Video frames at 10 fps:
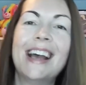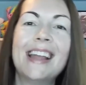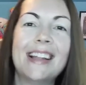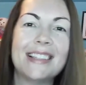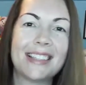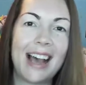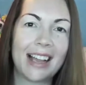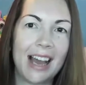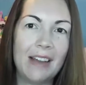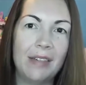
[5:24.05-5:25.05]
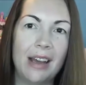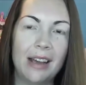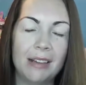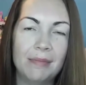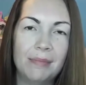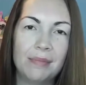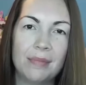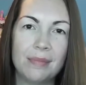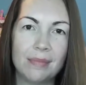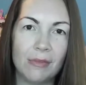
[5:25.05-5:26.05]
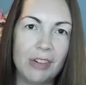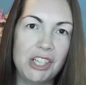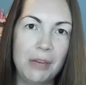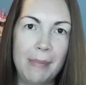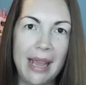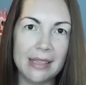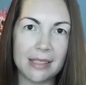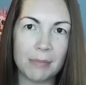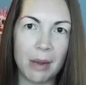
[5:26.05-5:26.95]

And then it's got kind of a rigid base,